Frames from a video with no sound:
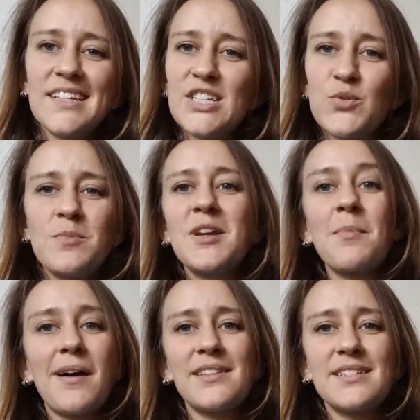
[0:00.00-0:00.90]
dreaming
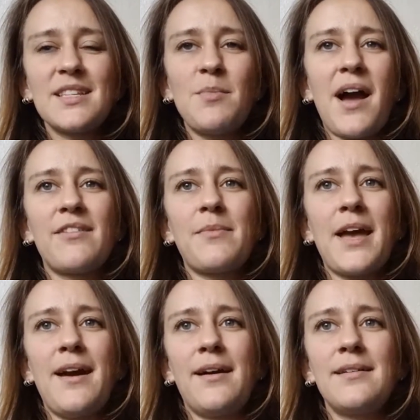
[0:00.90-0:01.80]
about this in the back of my
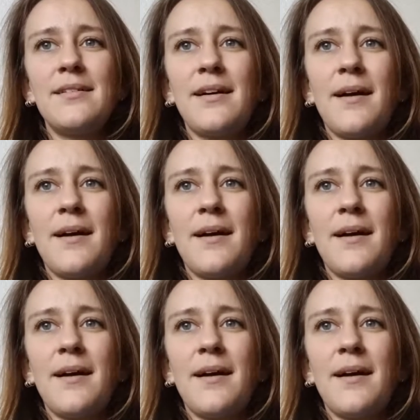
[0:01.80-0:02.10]
head.